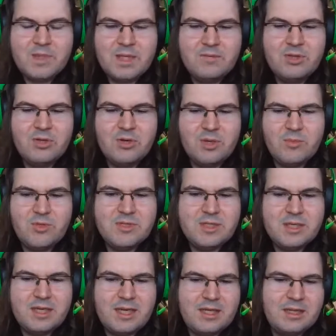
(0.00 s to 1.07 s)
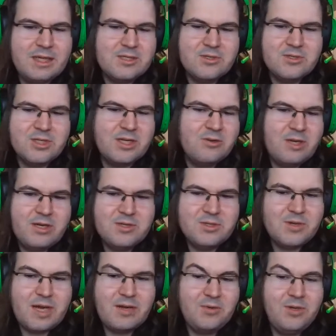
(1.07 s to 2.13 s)
even though I'm using a Elixir generator,
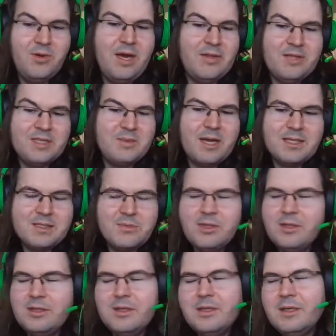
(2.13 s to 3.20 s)
so I don't know how that's possible.